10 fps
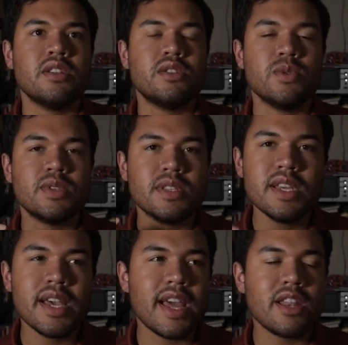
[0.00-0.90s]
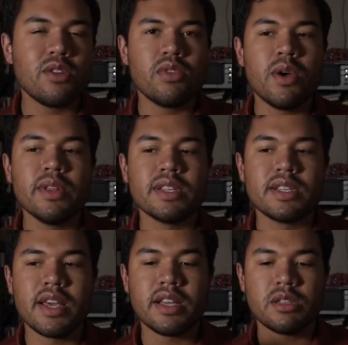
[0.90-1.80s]
to see it, and you notice
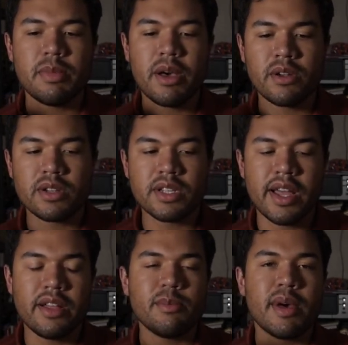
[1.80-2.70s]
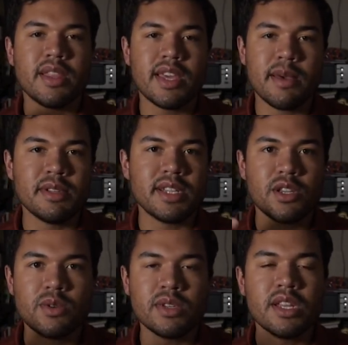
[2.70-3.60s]
things about your style and about the image that
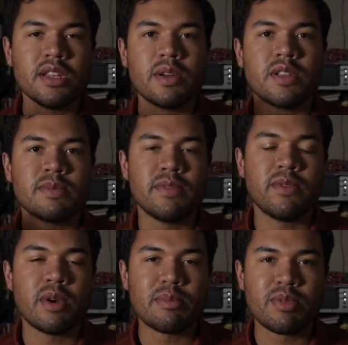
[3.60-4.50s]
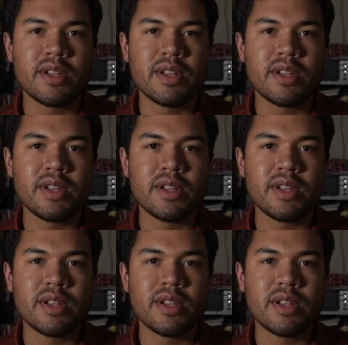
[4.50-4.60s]
you didn't notice before